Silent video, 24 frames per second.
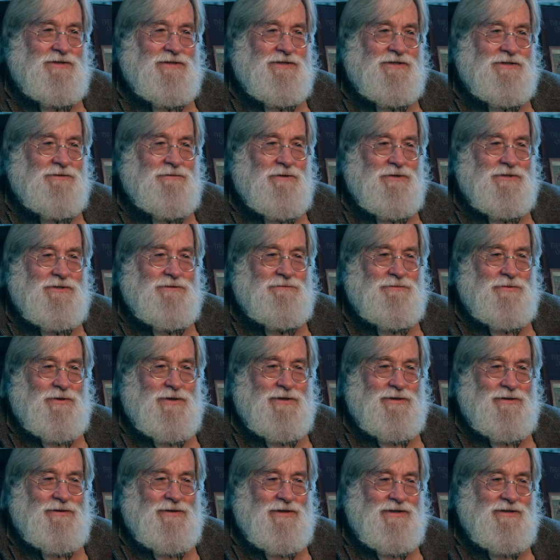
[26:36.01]
It's the most
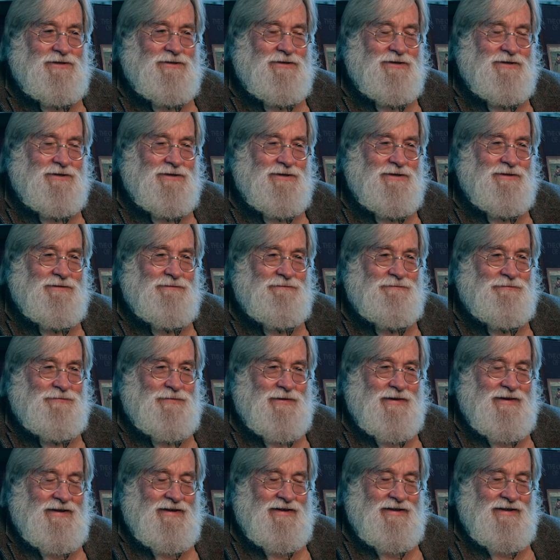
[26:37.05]
important thing you can do.
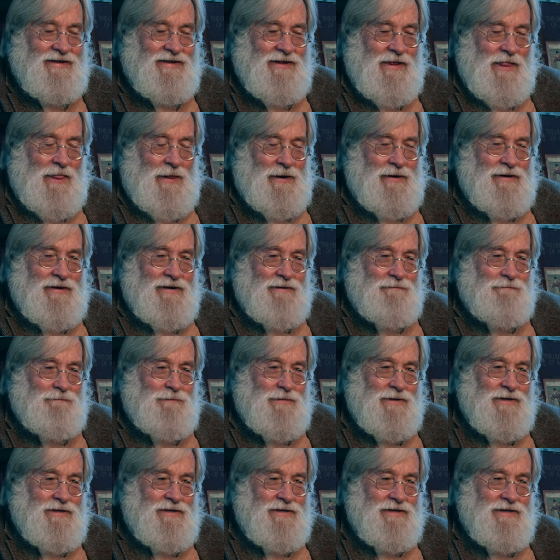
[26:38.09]

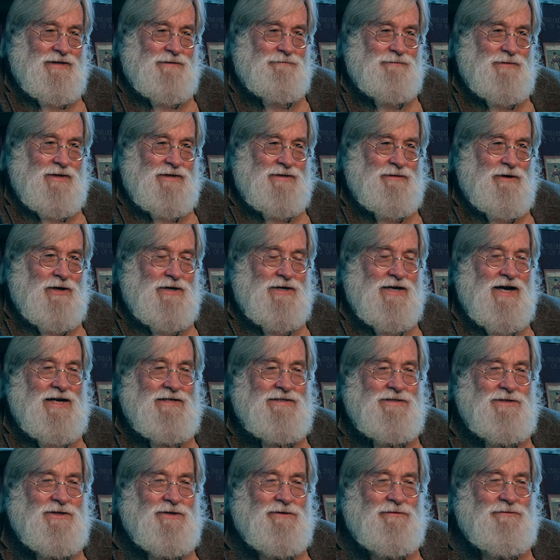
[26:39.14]
Uh, in
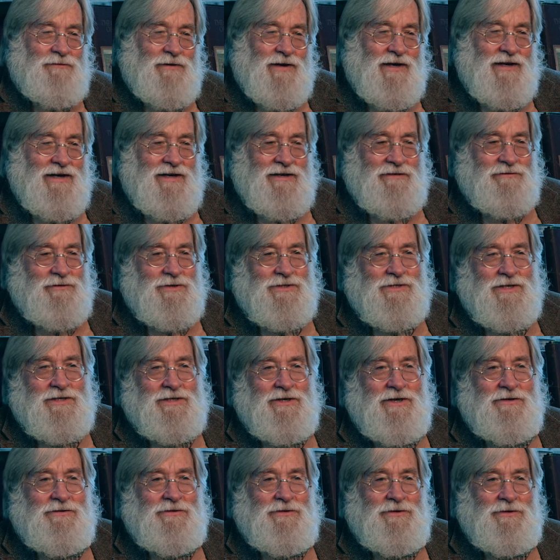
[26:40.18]
1905 was
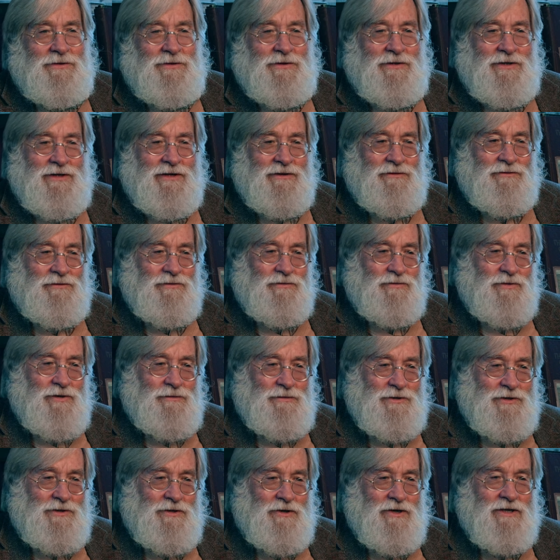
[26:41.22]
another uh,
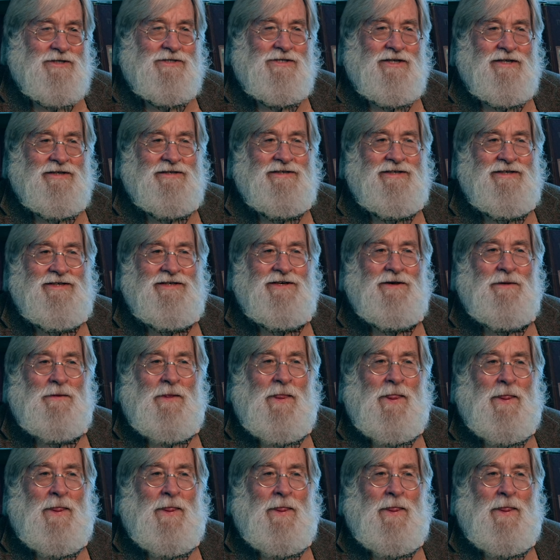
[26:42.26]
woman, Doris Lee,